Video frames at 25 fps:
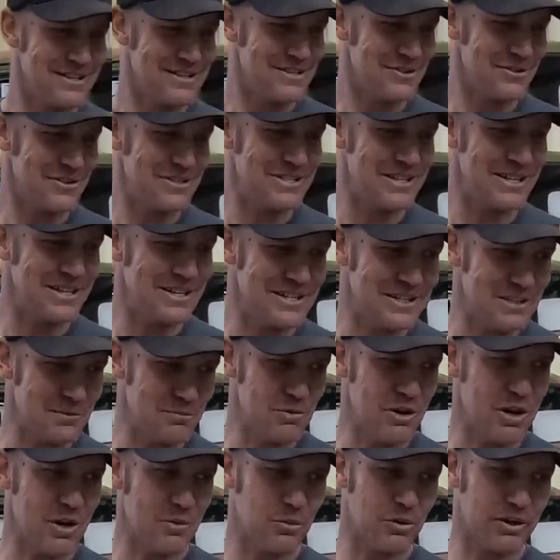so he sent us some
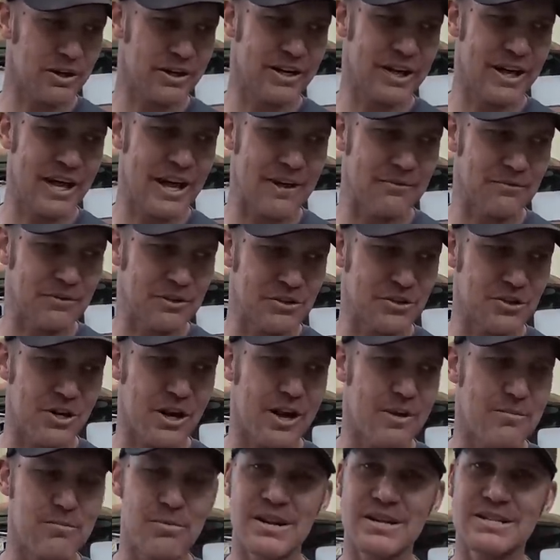rub. We're gonna have to
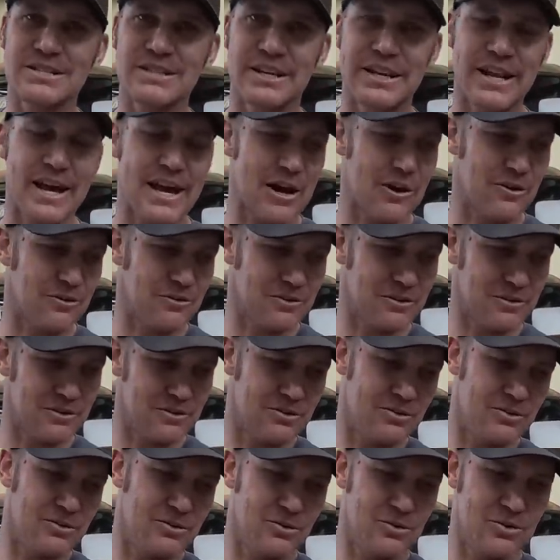try brisket out
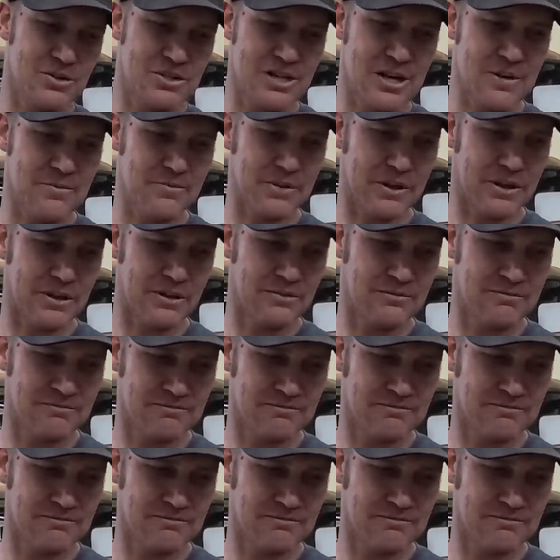or something